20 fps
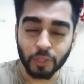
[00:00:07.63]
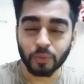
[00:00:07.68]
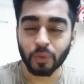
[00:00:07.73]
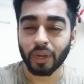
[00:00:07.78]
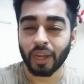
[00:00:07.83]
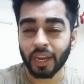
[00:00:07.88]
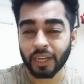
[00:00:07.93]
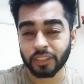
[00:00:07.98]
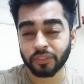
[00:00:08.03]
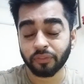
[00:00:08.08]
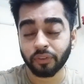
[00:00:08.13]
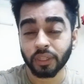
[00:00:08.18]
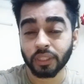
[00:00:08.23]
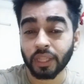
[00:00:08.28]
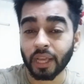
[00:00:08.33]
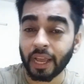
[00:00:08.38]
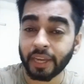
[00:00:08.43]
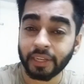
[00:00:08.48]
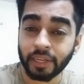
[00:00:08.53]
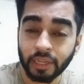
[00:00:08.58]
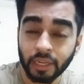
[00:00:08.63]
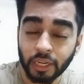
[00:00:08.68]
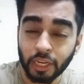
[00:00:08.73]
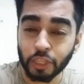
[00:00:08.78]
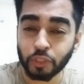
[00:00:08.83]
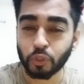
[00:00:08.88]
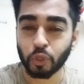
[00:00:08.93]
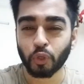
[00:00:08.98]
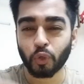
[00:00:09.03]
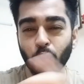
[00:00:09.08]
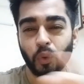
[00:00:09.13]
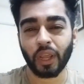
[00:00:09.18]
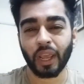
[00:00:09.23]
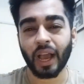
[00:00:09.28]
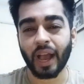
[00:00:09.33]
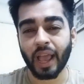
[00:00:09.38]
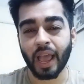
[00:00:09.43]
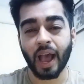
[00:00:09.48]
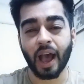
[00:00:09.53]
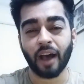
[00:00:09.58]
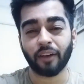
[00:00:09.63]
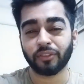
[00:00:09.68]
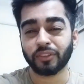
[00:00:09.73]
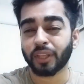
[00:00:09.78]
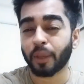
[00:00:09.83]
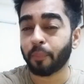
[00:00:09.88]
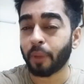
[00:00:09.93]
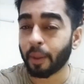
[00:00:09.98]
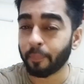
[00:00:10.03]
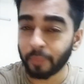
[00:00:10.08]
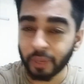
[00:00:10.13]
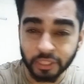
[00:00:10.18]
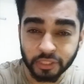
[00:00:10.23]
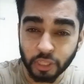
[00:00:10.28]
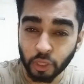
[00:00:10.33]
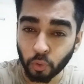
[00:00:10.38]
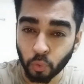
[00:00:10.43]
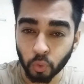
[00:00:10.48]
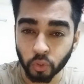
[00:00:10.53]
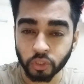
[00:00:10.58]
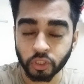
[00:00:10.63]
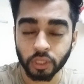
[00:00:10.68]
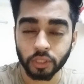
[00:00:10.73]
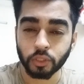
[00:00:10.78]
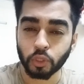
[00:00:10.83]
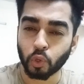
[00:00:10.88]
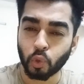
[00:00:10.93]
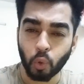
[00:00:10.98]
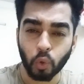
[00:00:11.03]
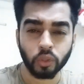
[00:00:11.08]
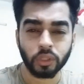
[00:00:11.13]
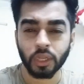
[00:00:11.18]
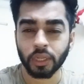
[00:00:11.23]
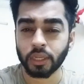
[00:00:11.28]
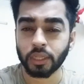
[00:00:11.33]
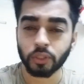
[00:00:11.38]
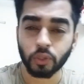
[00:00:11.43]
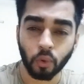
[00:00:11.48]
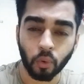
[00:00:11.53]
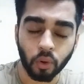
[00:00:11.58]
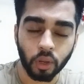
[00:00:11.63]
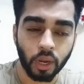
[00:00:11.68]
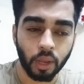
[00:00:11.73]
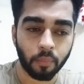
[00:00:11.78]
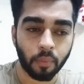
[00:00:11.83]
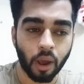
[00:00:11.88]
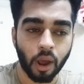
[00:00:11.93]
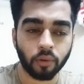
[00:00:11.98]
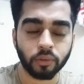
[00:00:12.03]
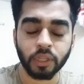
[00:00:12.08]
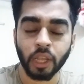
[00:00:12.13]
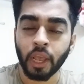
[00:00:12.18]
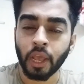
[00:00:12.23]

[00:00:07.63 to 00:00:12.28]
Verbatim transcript: So let's further any delay. So today I have some amazing questions. So question is whole about